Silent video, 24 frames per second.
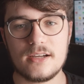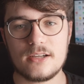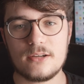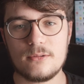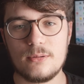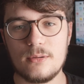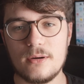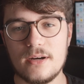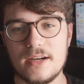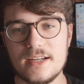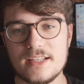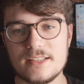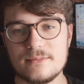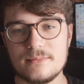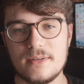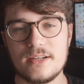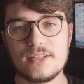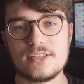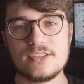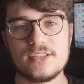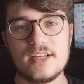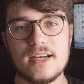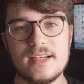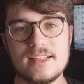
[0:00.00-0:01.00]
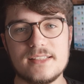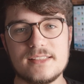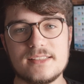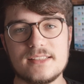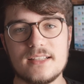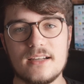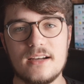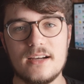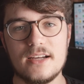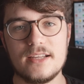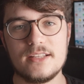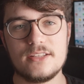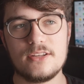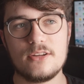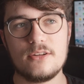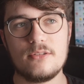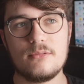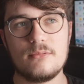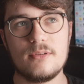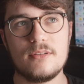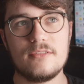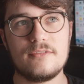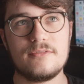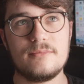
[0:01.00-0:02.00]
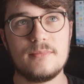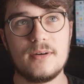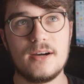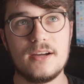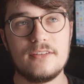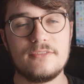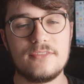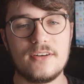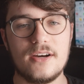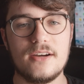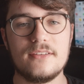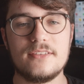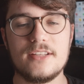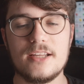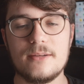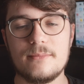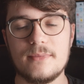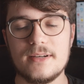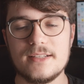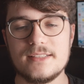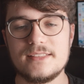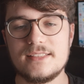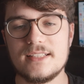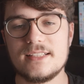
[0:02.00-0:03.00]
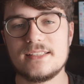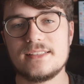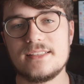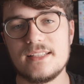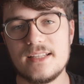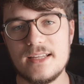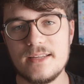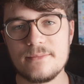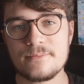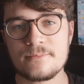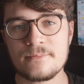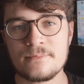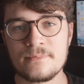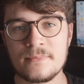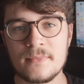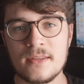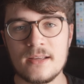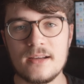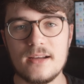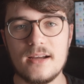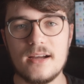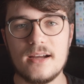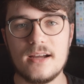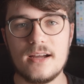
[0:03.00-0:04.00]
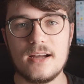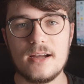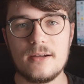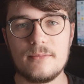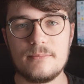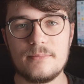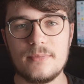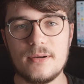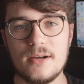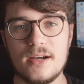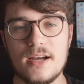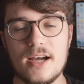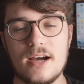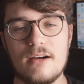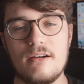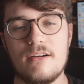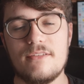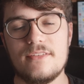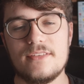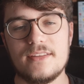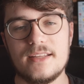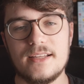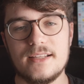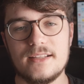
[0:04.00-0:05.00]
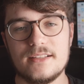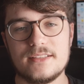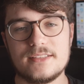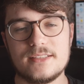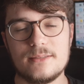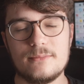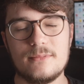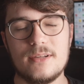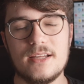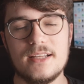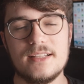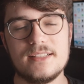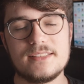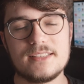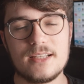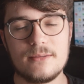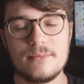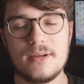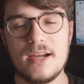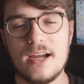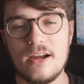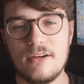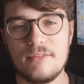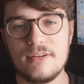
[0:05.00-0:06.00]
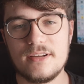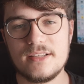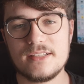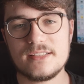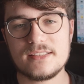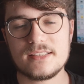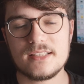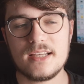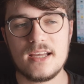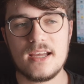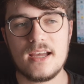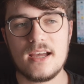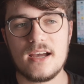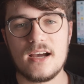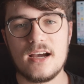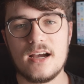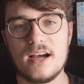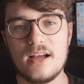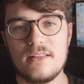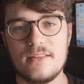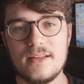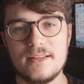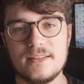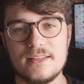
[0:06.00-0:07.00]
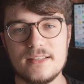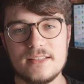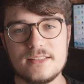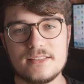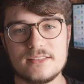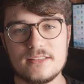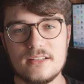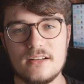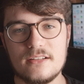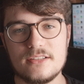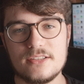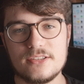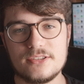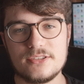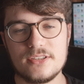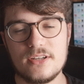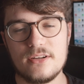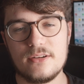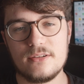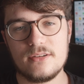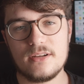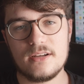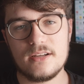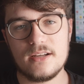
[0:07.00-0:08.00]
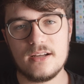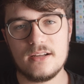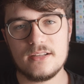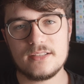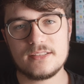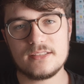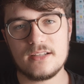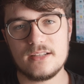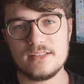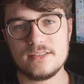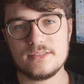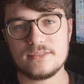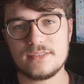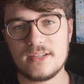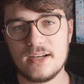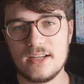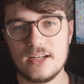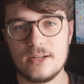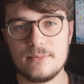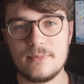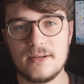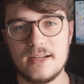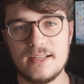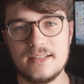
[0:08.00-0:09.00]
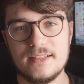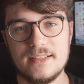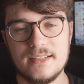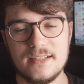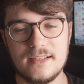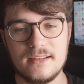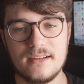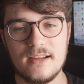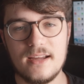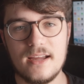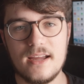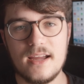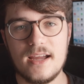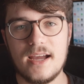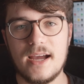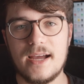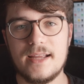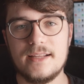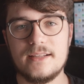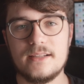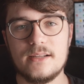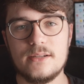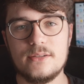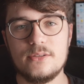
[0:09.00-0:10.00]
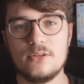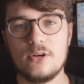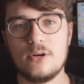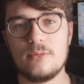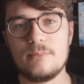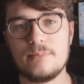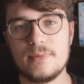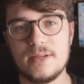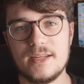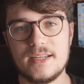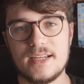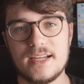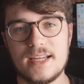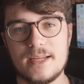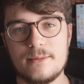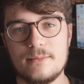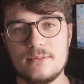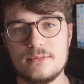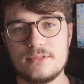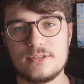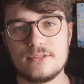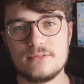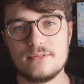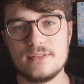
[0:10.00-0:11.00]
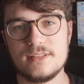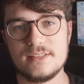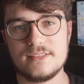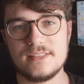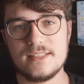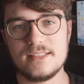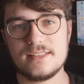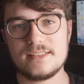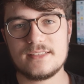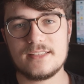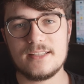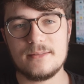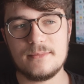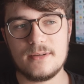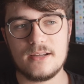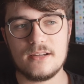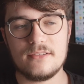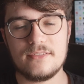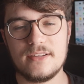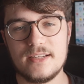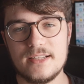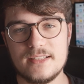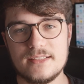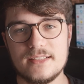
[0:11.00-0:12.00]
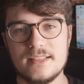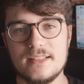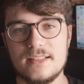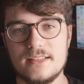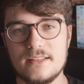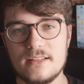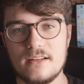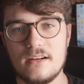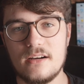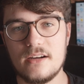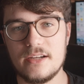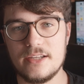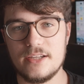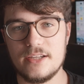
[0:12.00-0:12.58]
quite as much as I do with my 5D and my 6D, but however in some areas they did start to show signs of color banding and not being able to resist the amount of editing that I